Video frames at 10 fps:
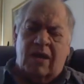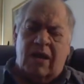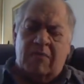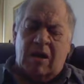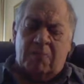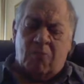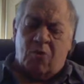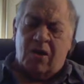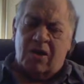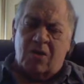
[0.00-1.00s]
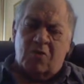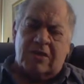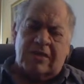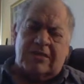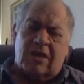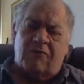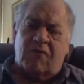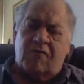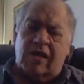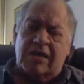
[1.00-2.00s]
I'm not boring you with this
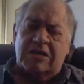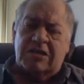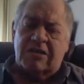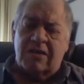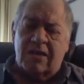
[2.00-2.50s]
self-revelation.